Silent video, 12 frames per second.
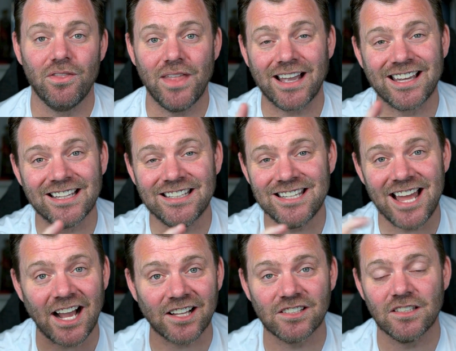That
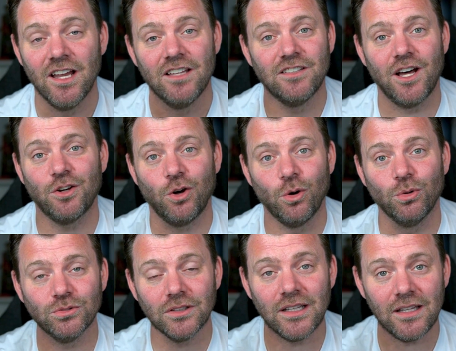connects not
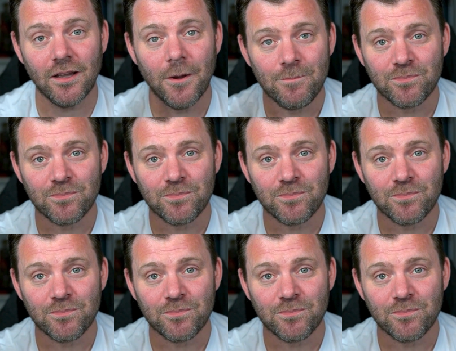only